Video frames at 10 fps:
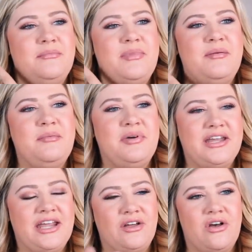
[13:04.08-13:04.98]
maybe
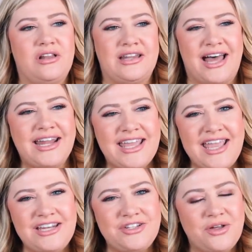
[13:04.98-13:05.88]
banana colada
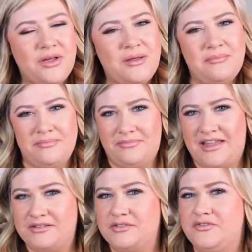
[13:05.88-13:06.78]
candle.
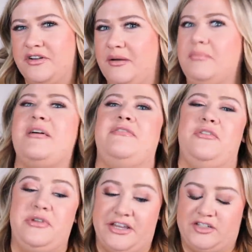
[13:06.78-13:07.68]
That one's from a
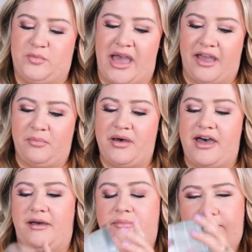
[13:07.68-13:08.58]
few years back,
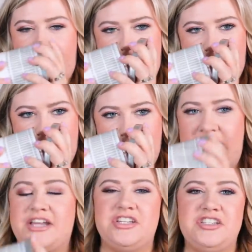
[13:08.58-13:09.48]
but
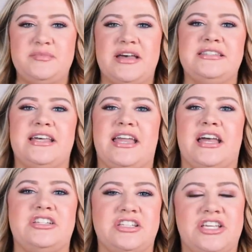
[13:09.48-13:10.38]
it just smells like
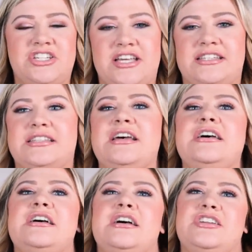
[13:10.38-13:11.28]
a delicious
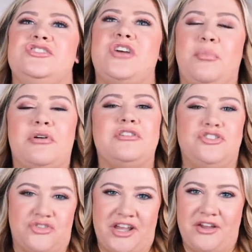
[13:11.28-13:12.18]
tropical
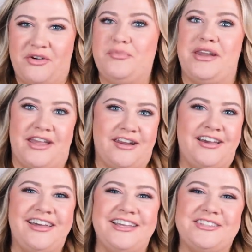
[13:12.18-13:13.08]
drink with
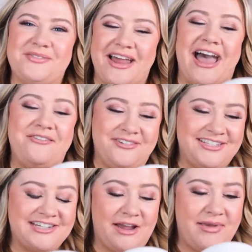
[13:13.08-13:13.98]
banana is what I would
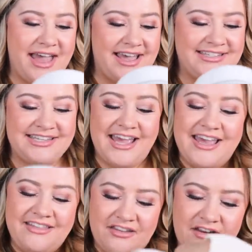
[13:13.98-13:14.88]
describe it as.
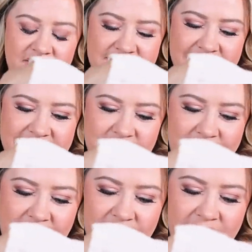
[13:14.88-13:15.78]
The notes on this
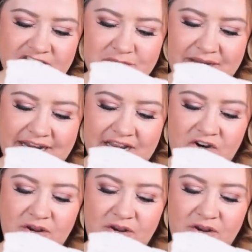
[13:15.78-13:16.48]
one are fresh banana,